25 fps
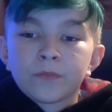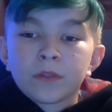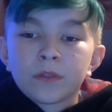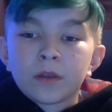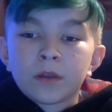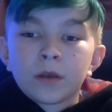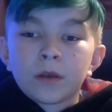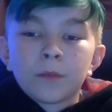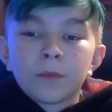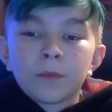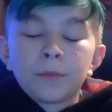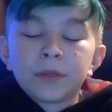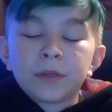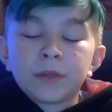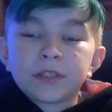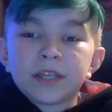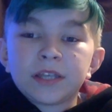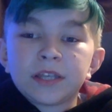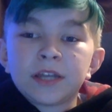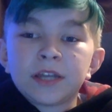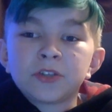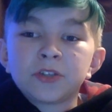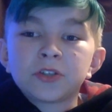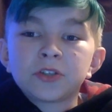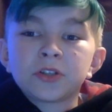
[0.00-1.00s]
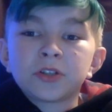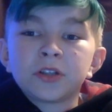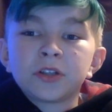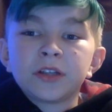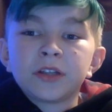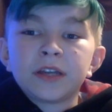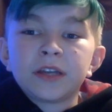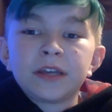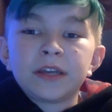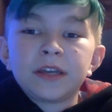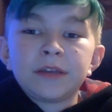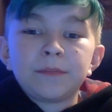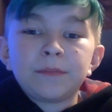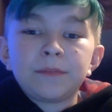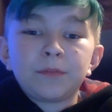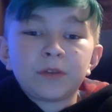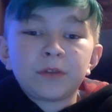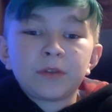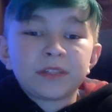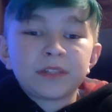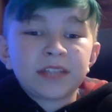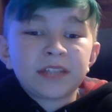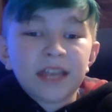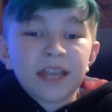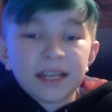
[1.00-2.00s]
potentially
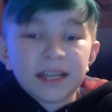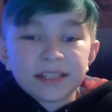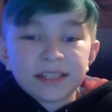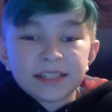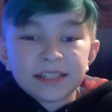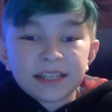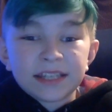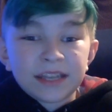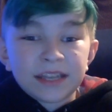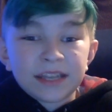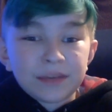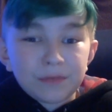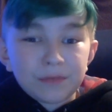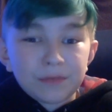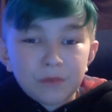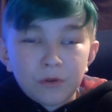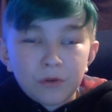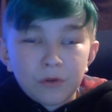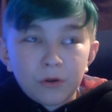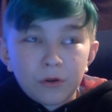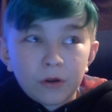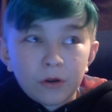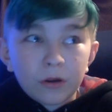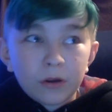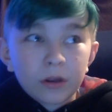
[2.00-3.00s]
protecting it more,